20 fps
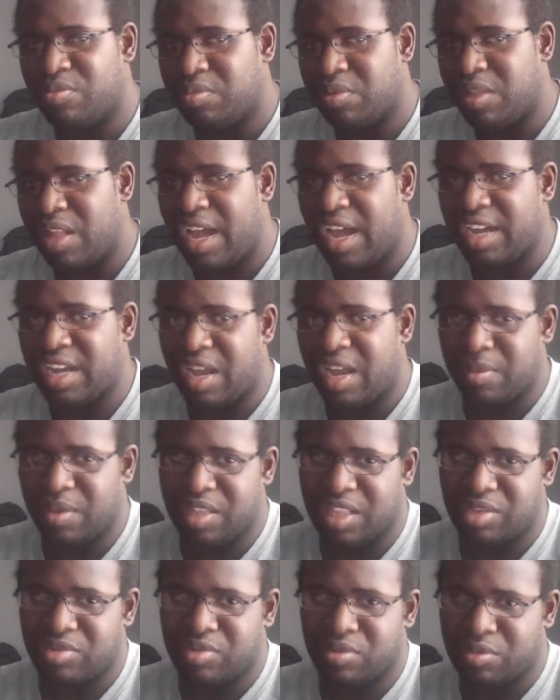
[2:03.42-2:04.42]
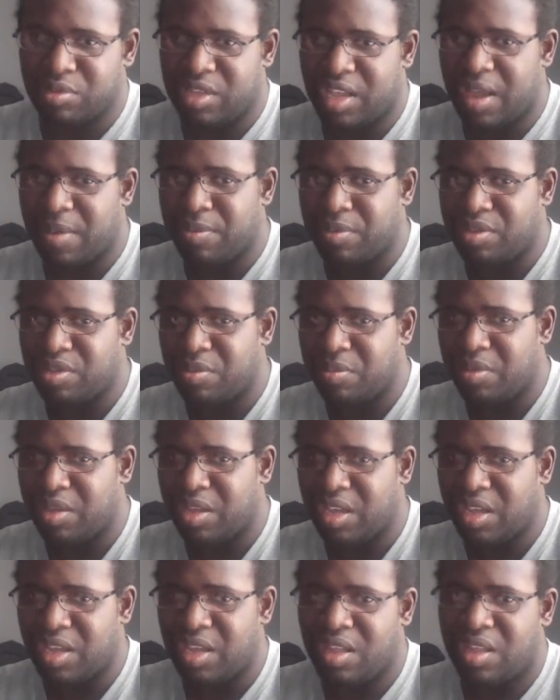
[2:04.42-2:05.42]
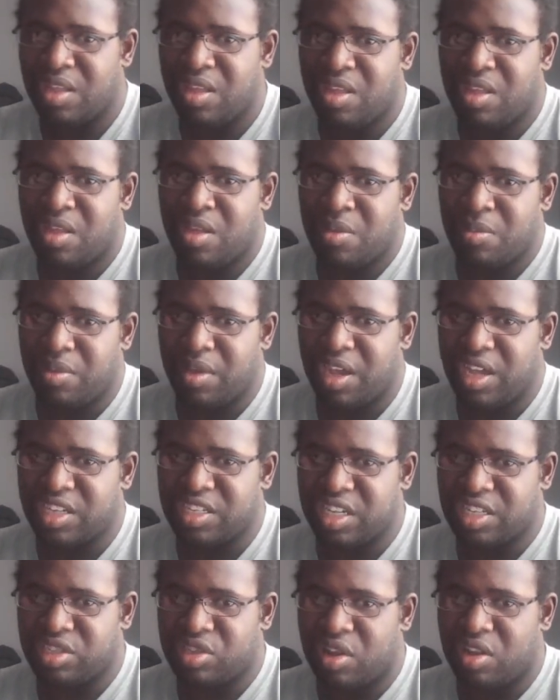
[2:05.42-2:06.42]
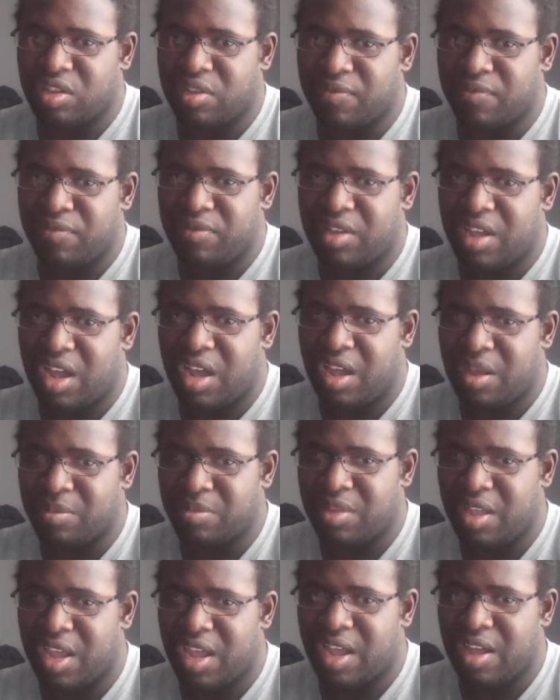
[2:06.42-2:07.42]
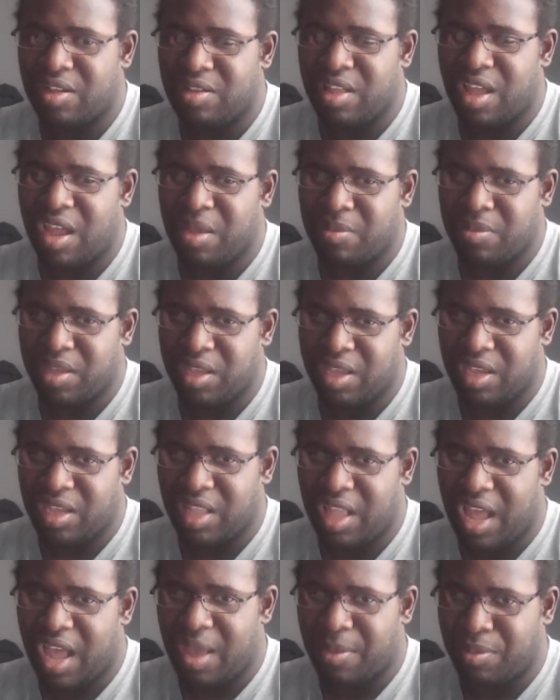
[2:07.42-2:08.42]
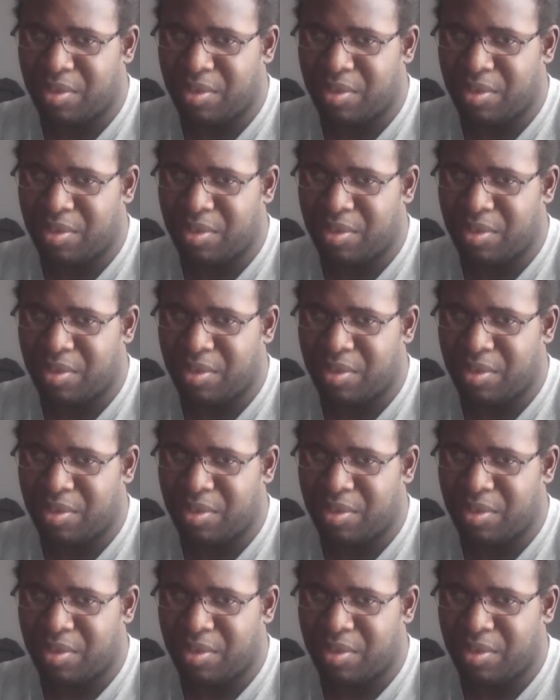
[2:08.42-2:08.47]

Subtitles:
block. I mean, that's what was happening to me. But as I started to calm down, I